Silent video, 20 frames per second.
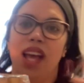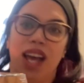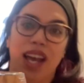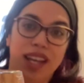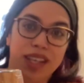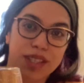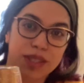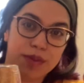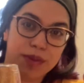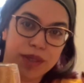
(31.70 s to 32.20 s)

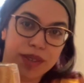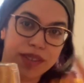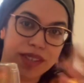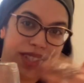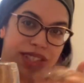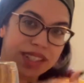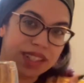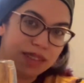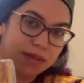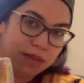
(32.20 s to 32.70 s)
as well
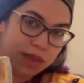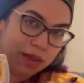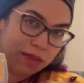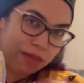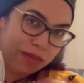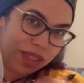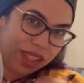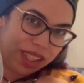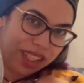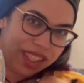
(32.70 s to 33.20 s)
as
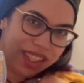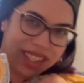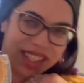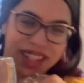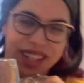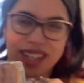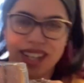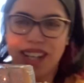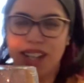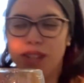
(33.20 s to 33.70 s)
keeping me
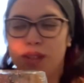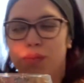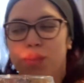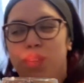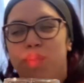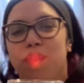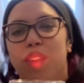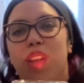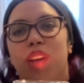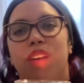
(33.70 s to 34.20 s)

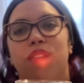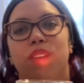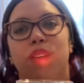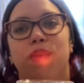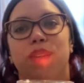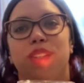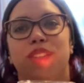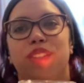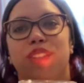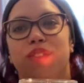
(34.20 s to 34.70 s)
accountable for
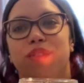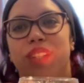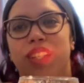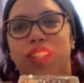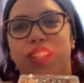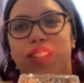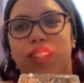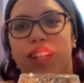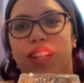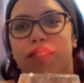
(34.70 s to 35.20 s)
personal
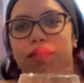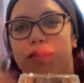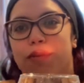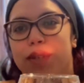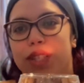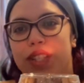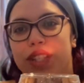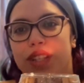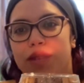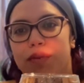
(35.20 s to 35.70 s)
readings. All that
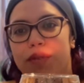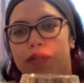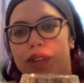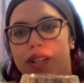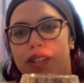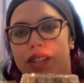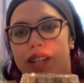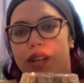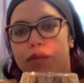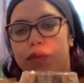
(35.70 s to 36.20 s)
information can be
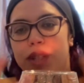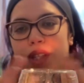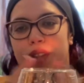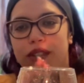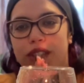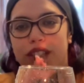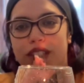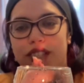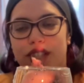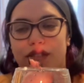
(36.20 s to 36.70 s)
found down below
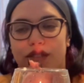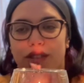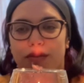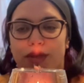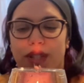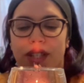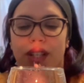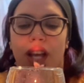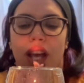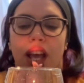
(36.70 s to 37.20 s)
in the
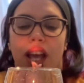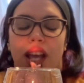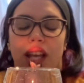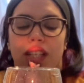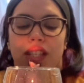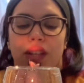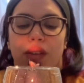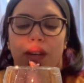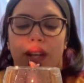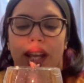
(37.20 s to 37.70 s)
description.
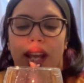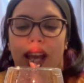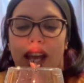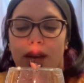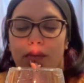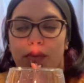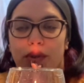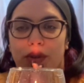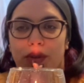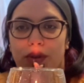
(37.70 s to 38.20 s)
So
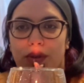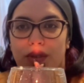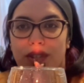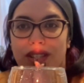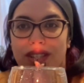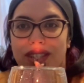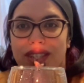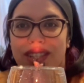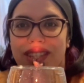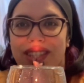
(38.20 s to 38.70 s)

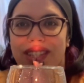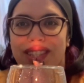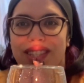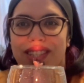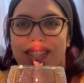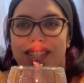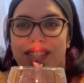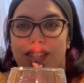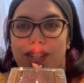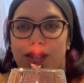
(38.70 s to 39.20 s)
Capricorns, this
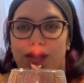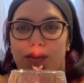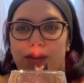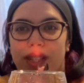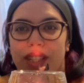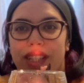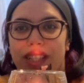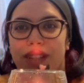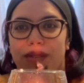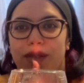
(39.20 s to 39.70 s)
is your
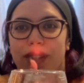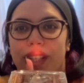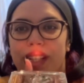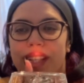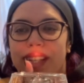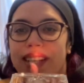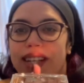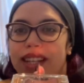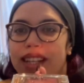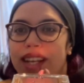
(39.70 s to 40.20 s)
weekly
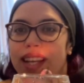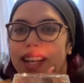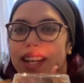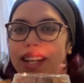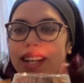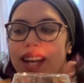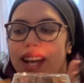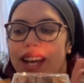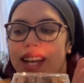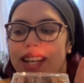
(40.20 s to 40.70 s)
reading, and
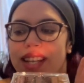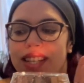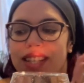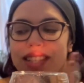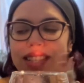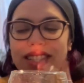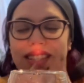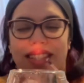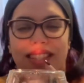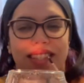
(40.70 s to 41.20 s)
again,
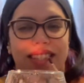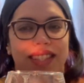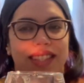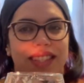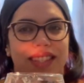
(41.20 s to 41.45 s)
guys,